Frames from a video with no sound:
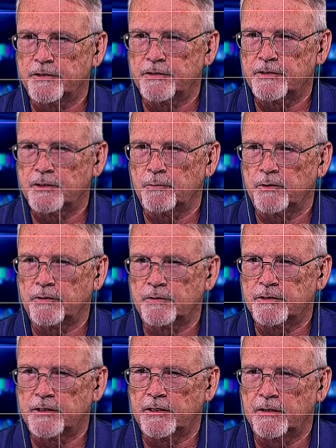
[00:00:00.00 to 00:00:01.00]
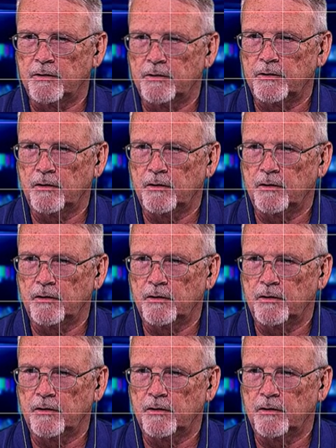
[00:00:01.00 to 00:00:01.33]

And so we're going to say on